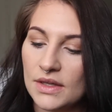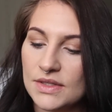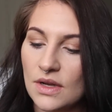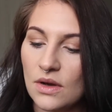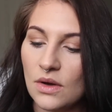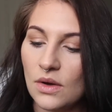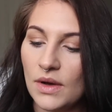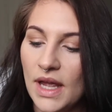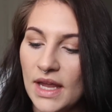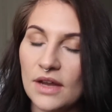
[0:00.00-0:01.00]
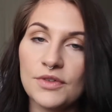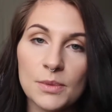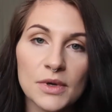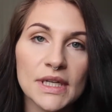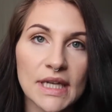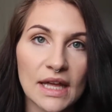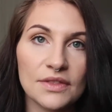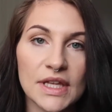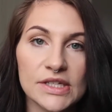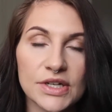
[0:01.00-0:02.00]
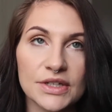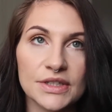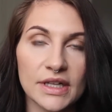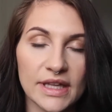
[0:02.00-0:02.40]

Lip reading: So on February 9th, he turned